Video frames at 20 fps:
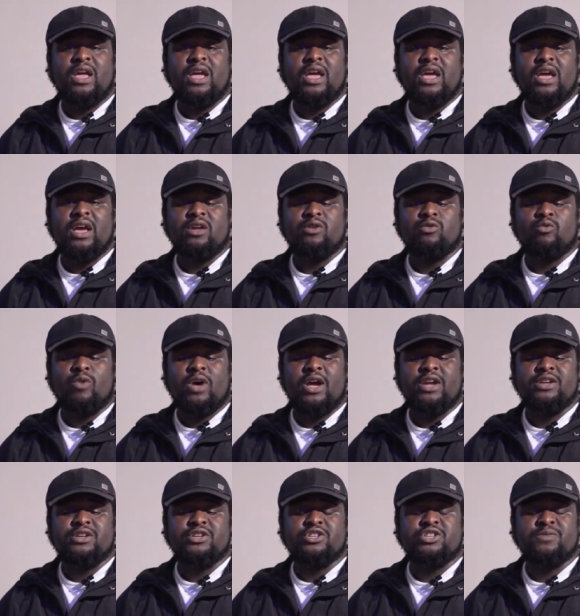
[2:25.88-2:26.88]
and
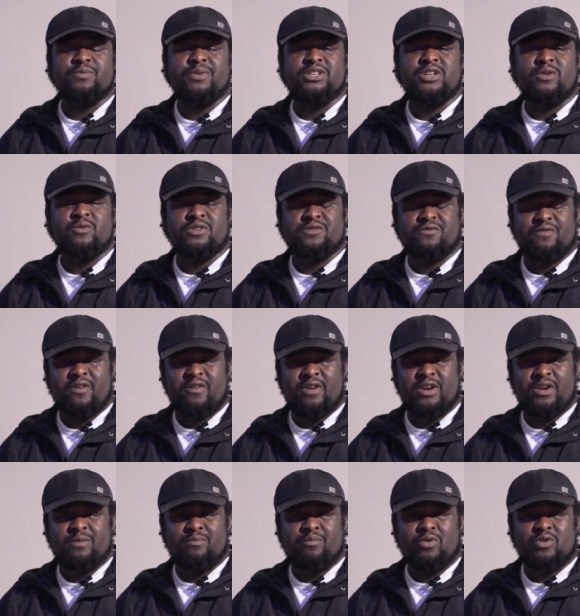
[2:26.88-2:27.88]
why the Shemitah was
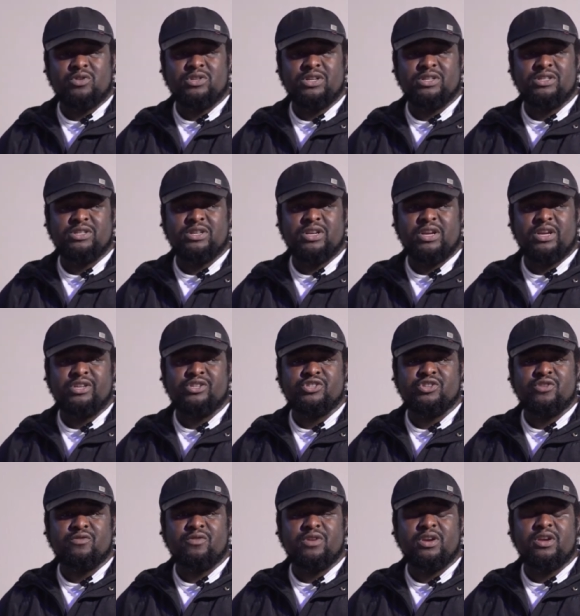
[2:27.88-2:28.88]
very important in
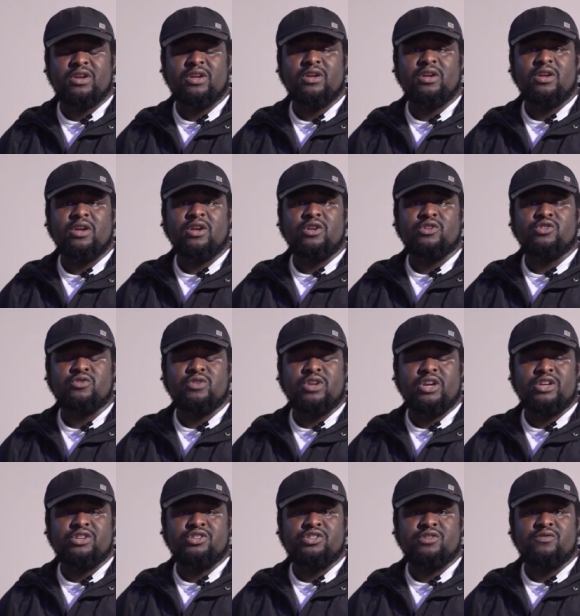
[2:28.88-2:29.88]
Nigeria,
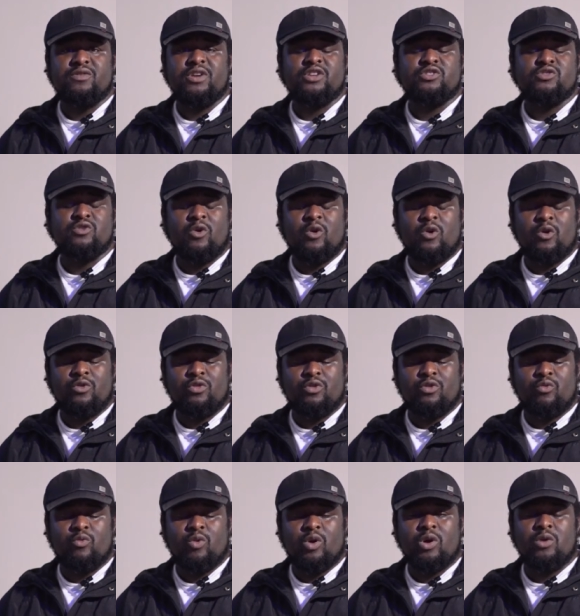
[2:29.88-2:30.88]
to all the
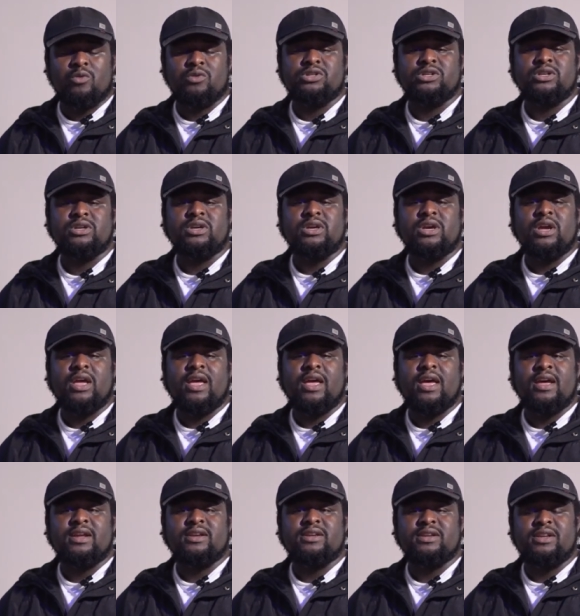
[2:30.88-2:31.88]
world,
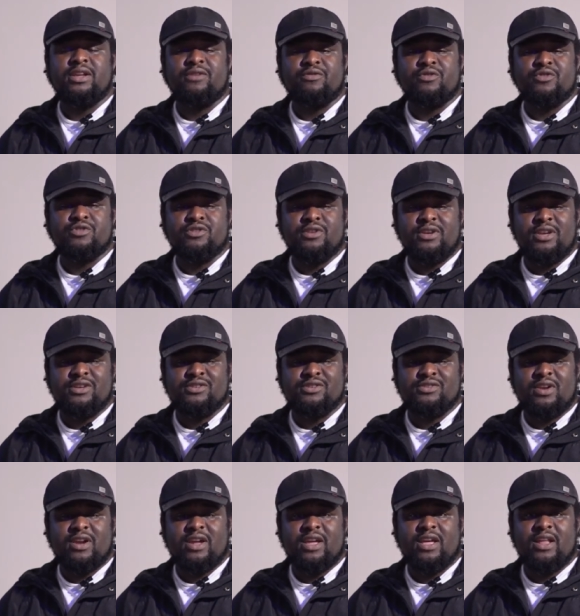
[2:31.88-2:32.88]
and even to
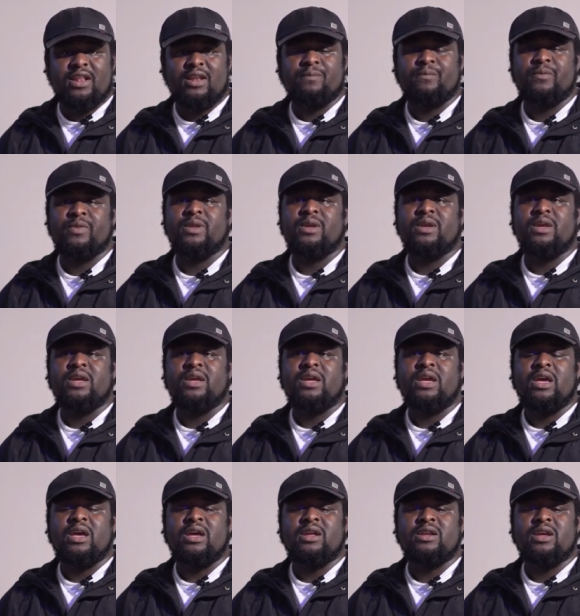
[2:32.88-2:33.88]
Israel.
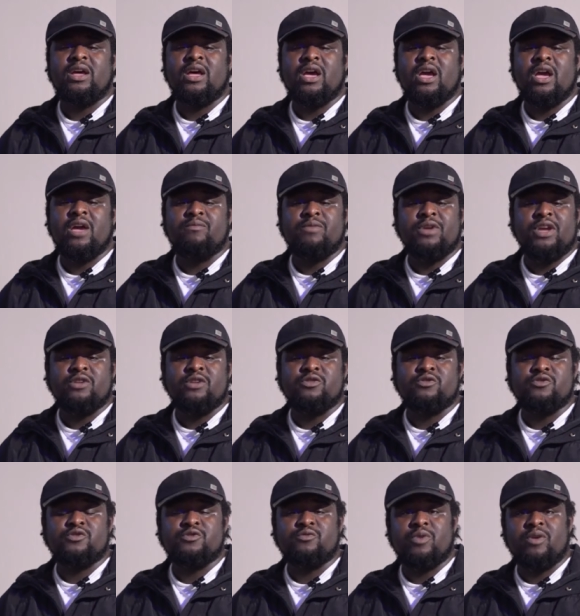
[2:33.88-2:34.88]
And I began
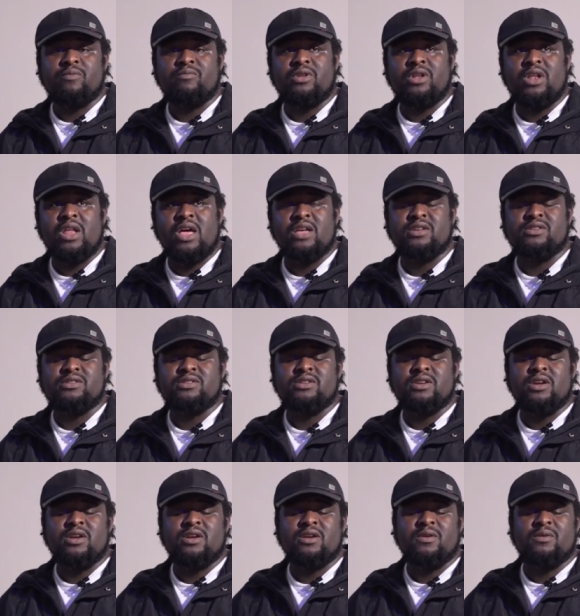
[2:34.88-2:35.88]
to swim last,
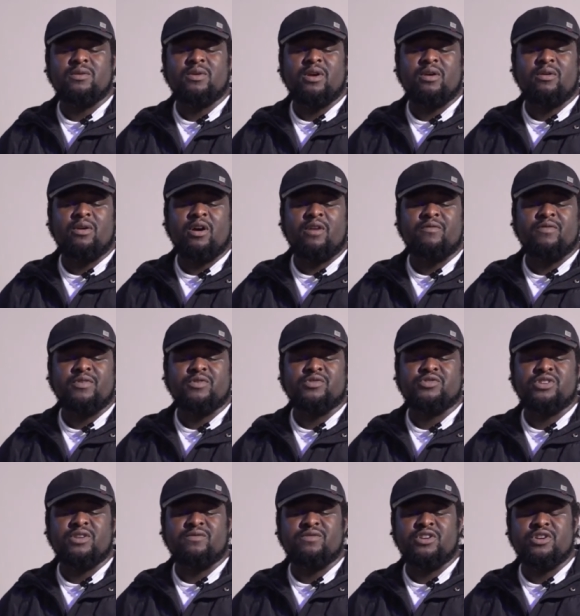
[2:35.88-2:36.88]
about
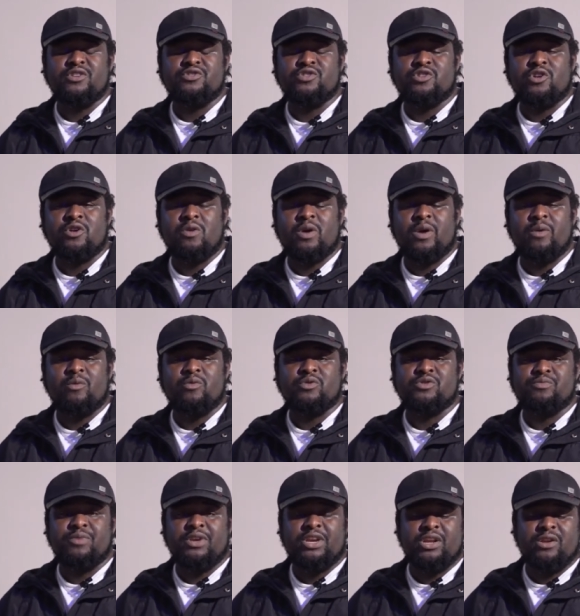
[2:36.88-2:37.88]
7 years ago, I was
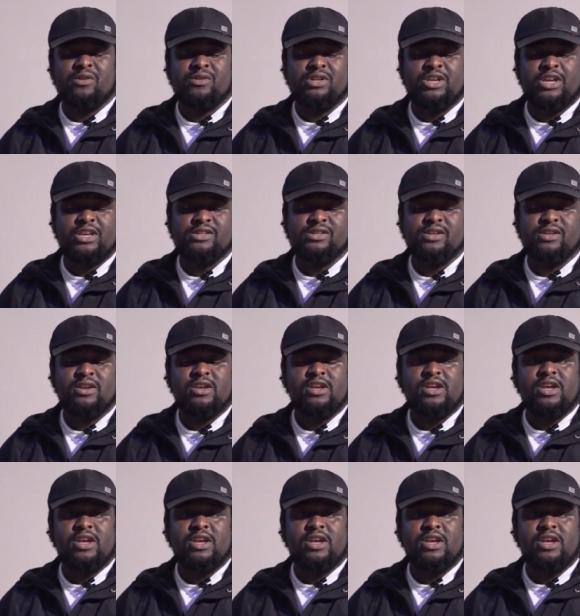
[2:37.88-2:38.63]
speaking on this,